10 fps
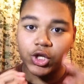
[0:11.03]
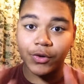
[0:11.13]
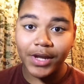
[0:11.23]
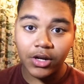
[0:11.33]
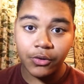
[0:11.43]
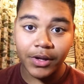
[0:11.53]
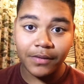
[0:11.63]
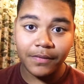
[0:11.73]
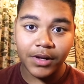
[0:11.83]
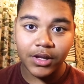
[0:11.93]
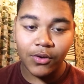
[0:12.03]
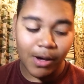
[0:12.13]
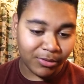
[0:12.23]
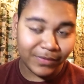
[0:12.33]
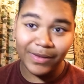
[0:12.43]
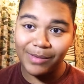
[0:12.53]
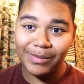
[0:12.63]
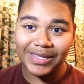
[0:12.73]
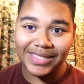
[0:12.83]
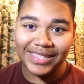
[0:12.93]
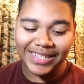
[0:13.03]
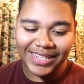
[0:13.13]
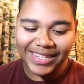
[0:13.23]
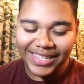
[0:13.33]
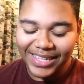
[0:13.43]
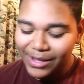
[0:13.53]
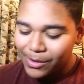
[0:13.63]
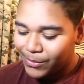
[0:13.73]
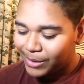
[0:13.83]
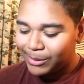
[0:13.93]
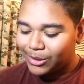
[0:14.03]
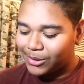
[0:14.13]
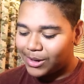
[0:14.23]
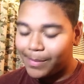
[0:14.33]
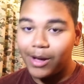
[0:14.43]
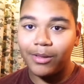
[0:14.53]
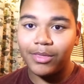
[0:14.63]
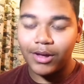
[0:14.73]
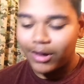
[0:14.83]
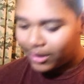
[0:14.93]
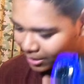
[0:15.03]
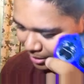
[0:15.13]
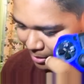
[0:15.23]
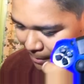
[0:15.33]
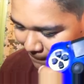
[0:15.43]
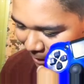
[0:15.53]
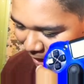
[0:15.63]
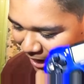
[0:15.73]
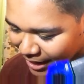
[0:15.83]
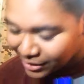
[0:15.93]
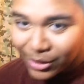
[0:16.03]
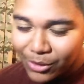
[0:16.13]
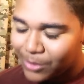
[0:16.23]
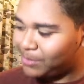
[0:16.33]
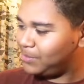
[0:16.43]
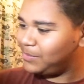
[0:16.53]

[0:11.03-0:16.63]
great video. I almost fell out my seat. We're gonna be talking about the Pandaren